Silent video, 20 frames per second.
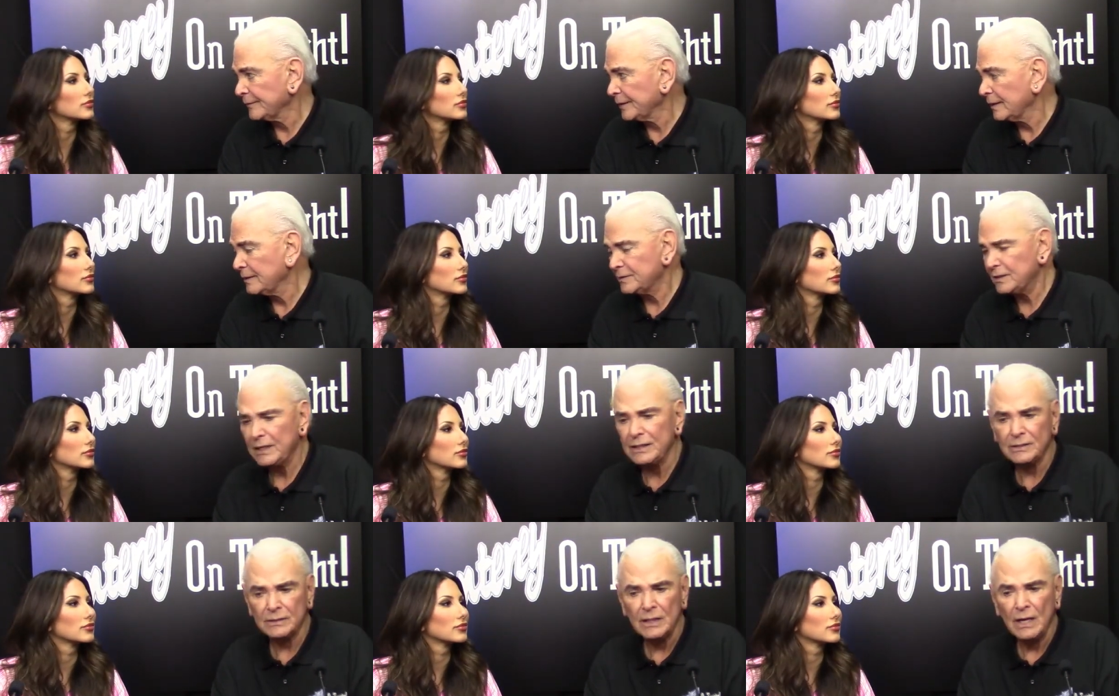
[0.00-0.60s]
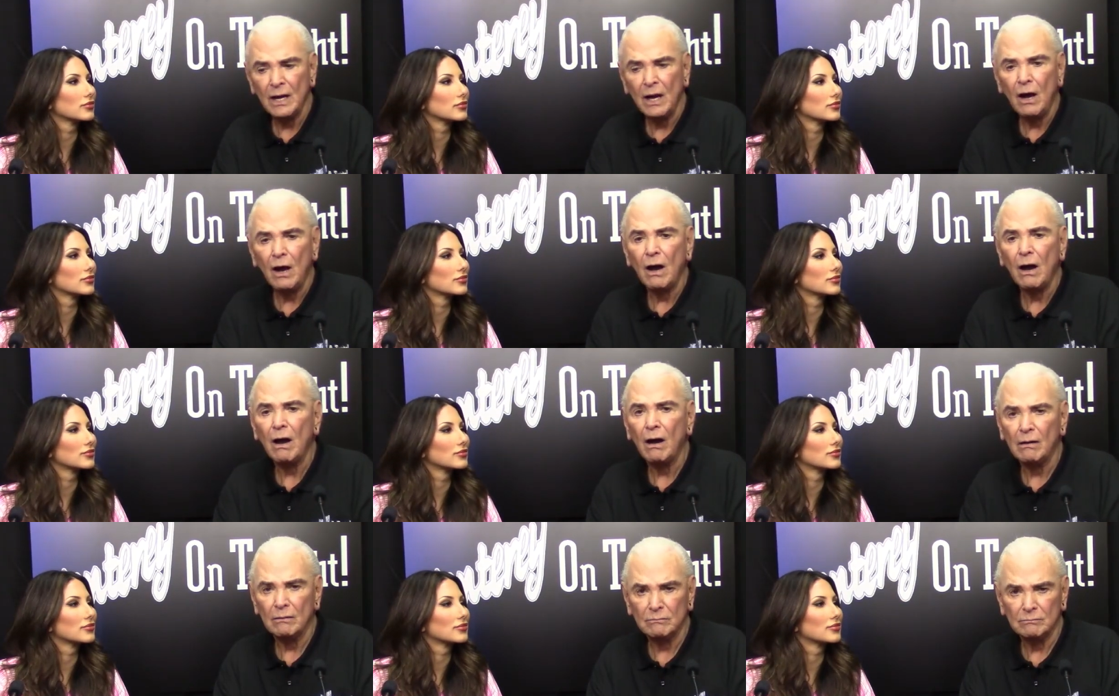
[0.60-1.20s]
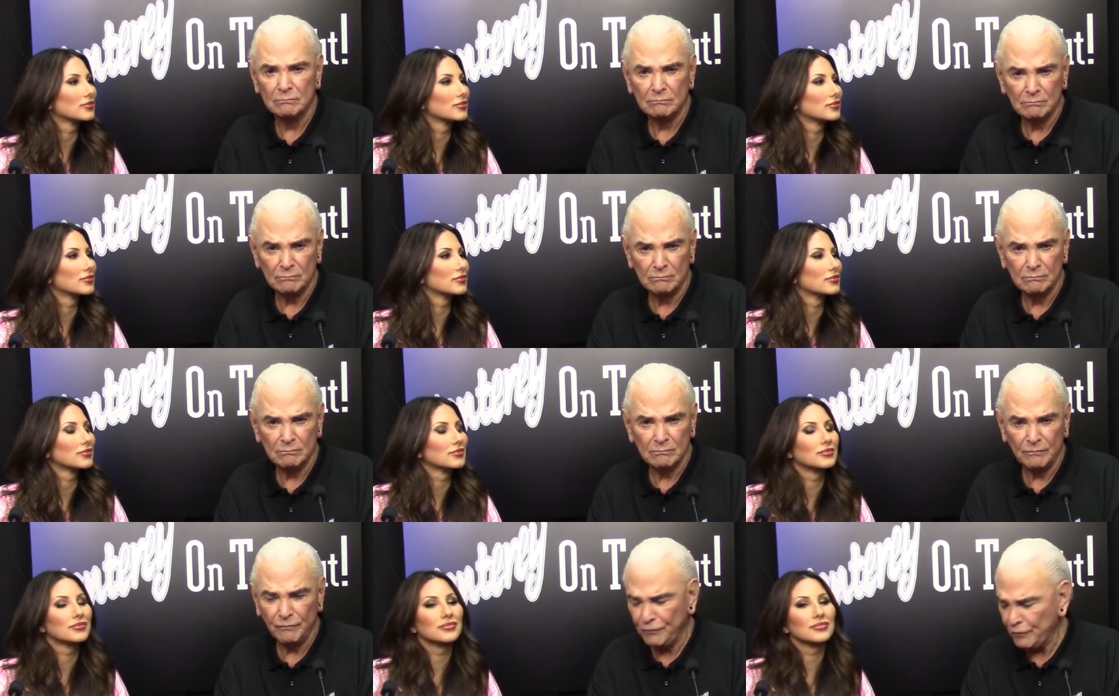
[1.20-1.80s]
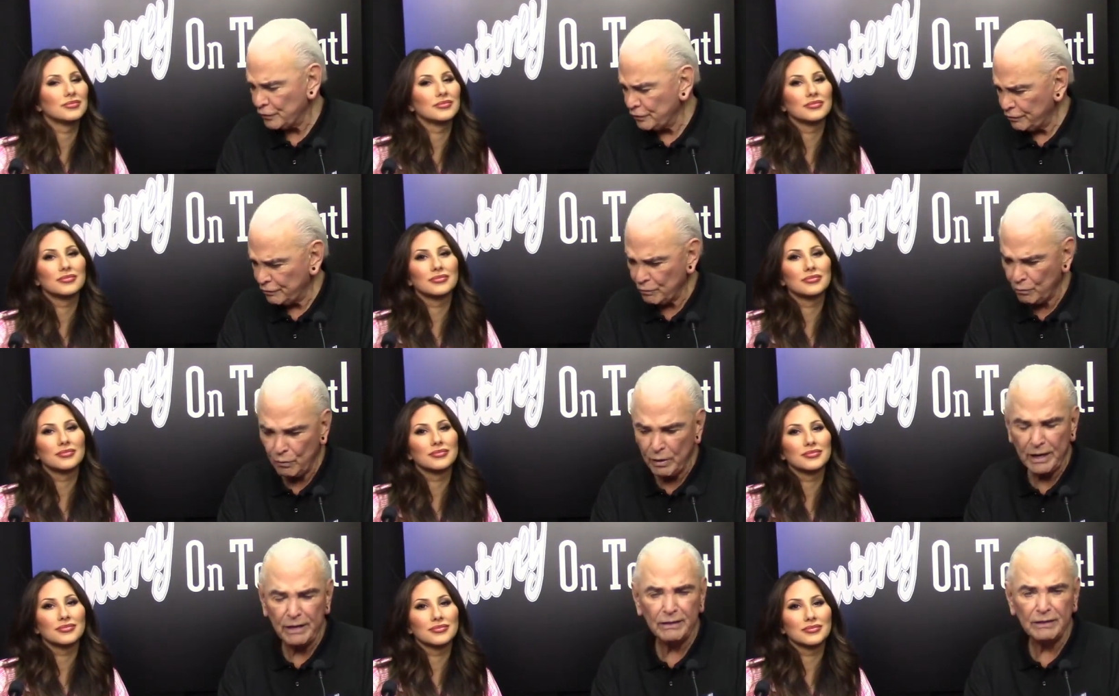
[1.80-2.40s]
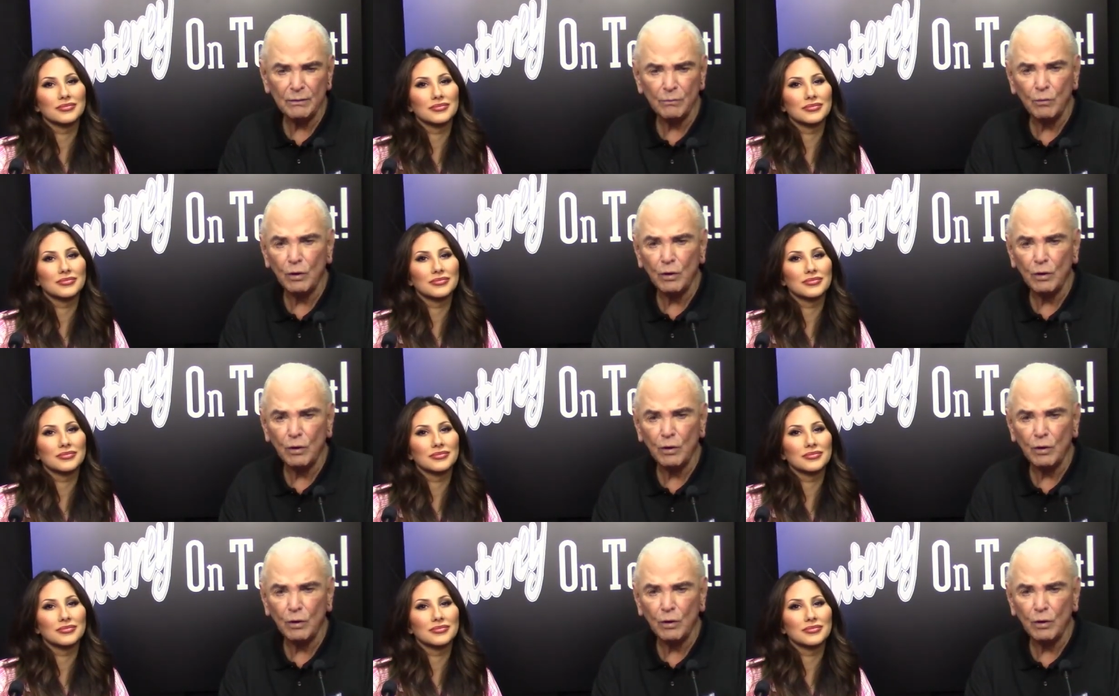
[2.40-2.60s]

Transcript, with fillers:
Speaker 1: See, yeah, that's further away. Further away than